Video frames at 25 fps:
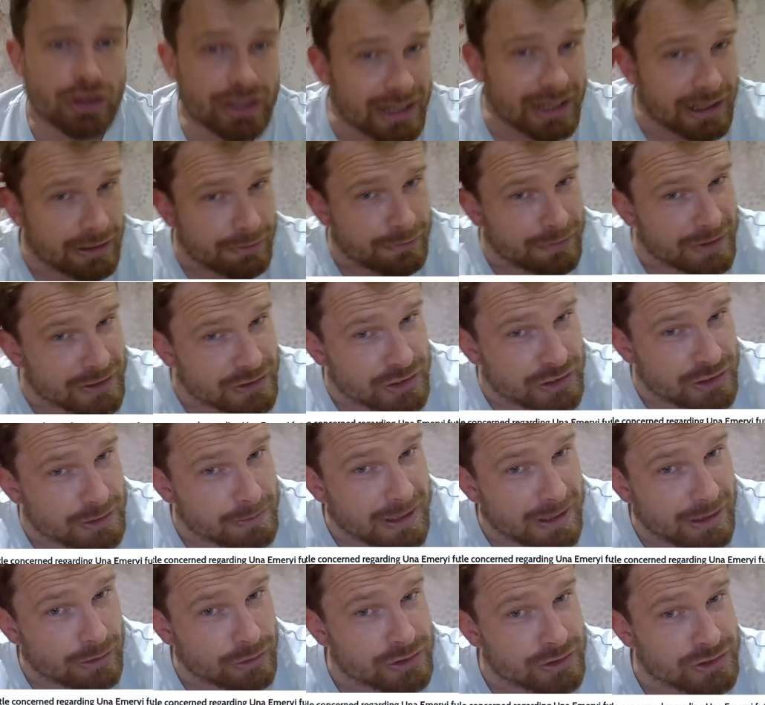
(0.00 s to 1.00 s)
Looking at the fixtures, I'm
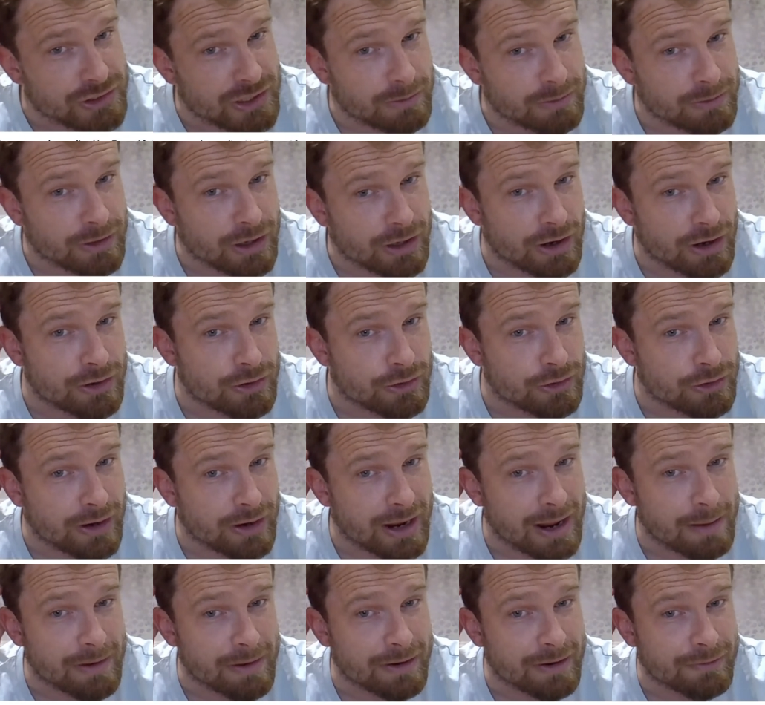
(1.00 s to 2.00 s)
a little concerned regarding
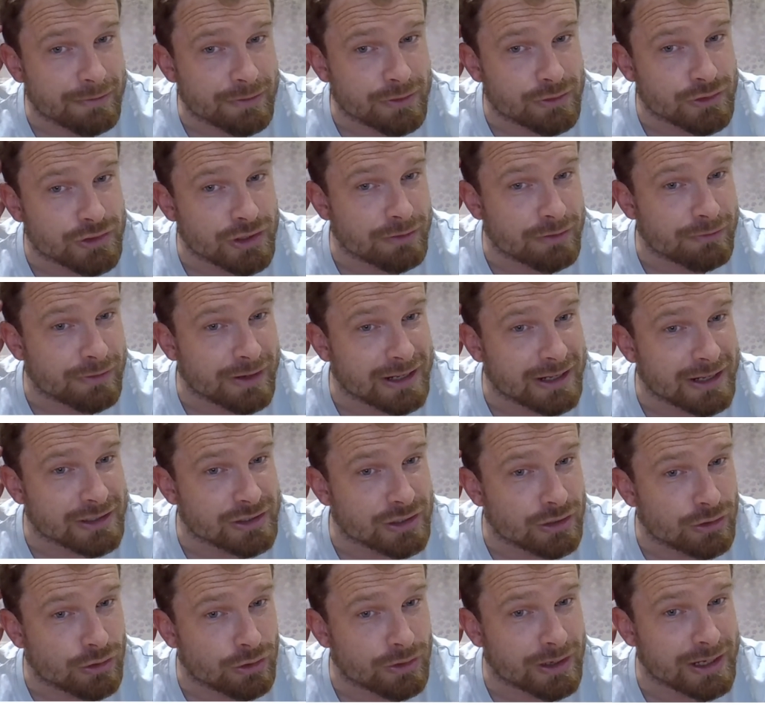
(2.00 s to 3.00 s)
Unai Emery's future. Villa has
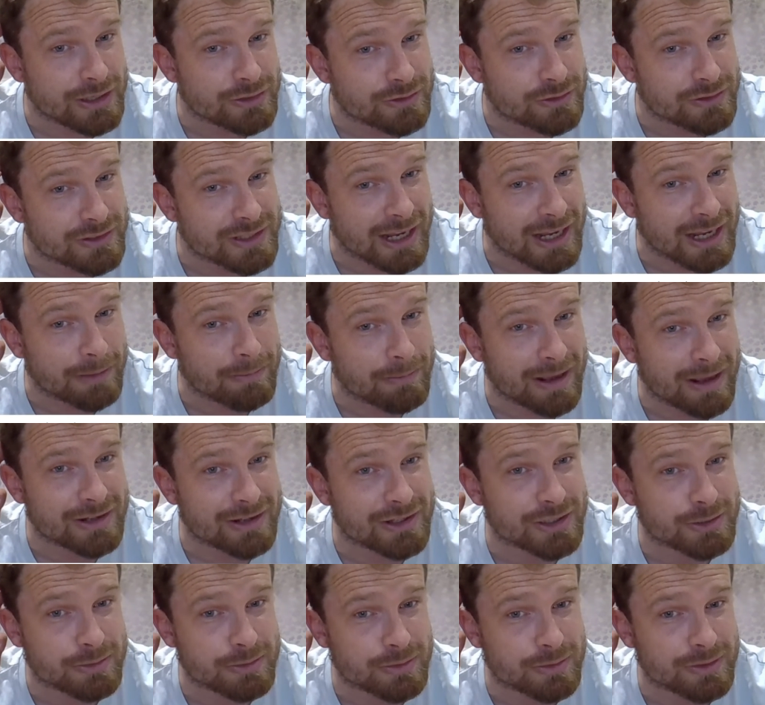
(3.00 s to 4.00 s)
a long history of second
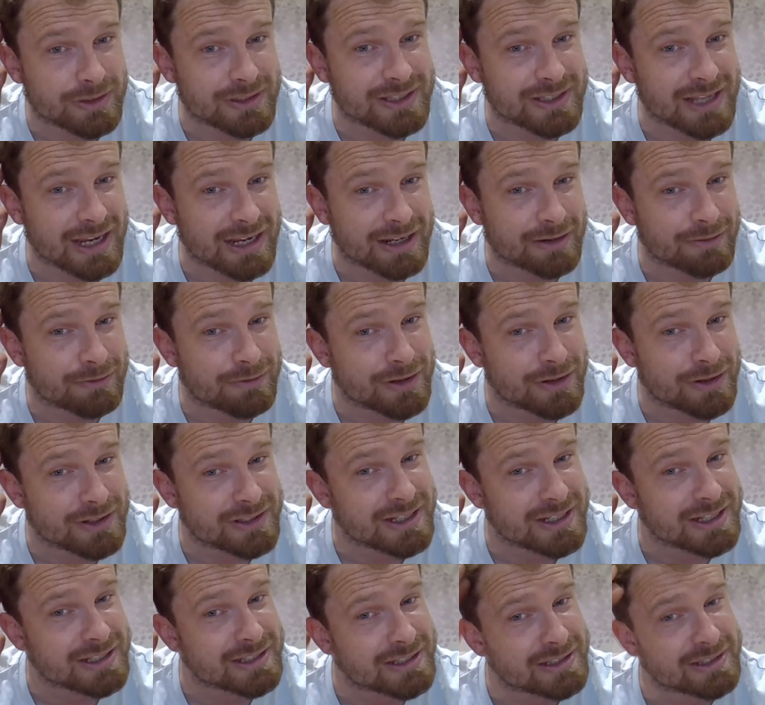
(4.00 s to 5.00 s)
managers between the second and third
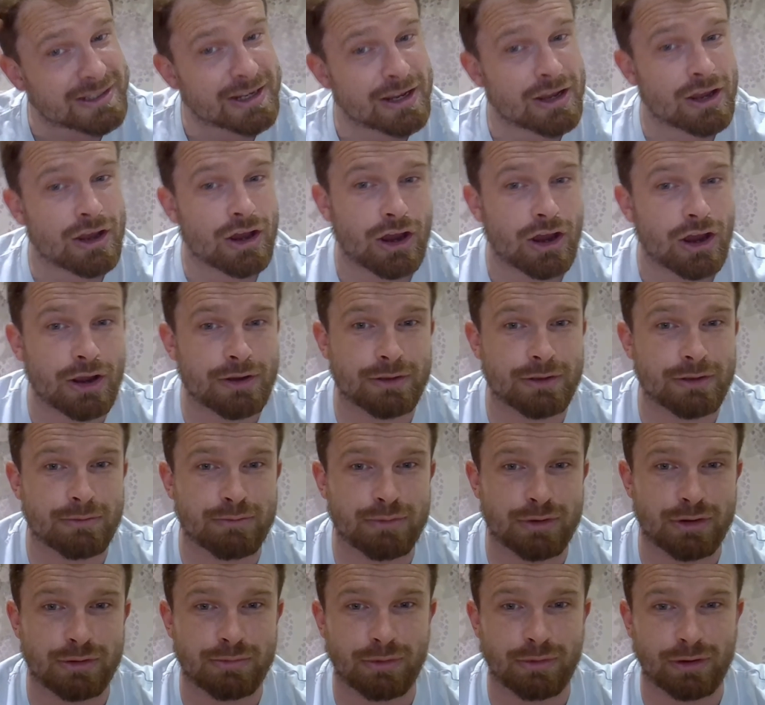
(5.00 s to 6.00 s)
seasons. I hope the
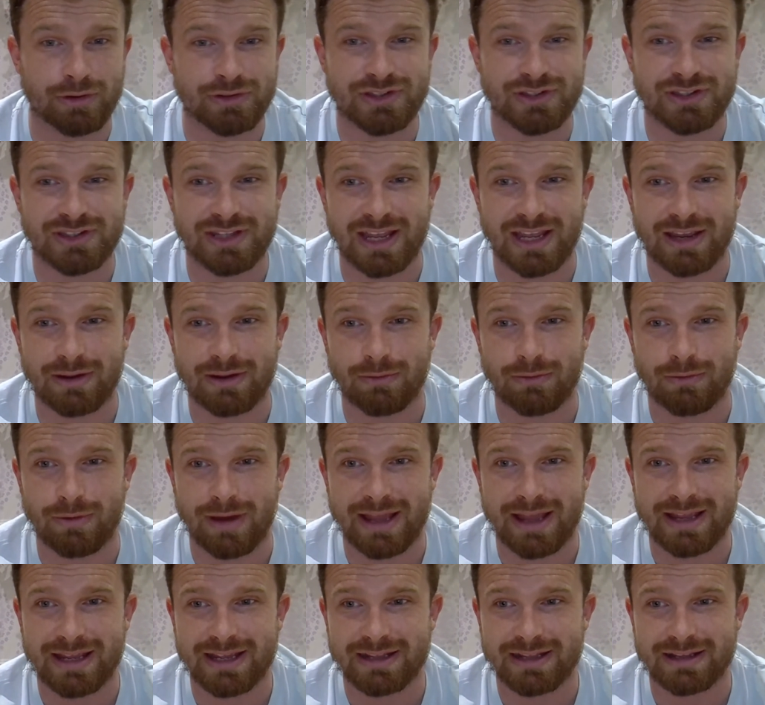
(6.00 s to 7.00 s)
Blue Bots stay
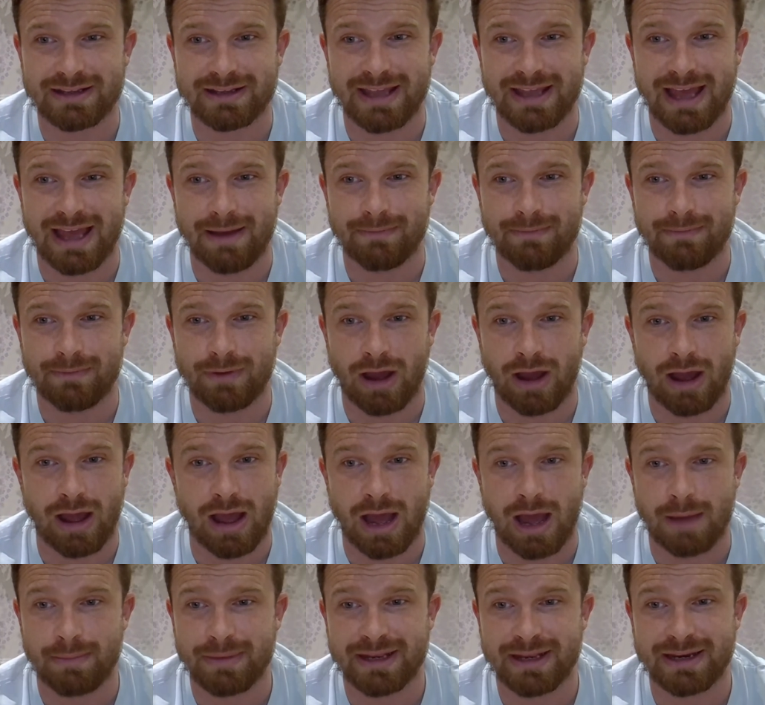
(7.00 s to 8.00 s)
away. Yeah,
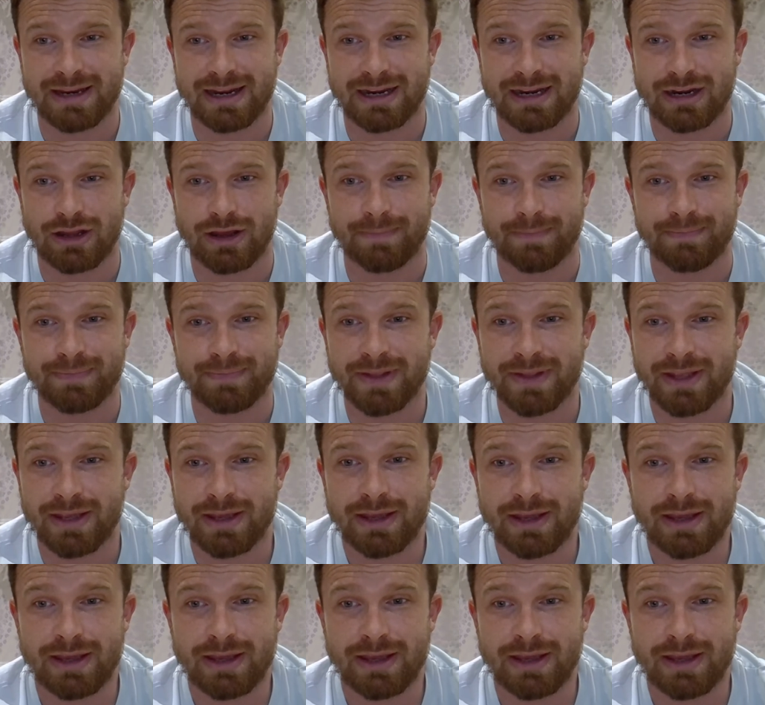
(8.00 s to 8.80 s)
I mean, look,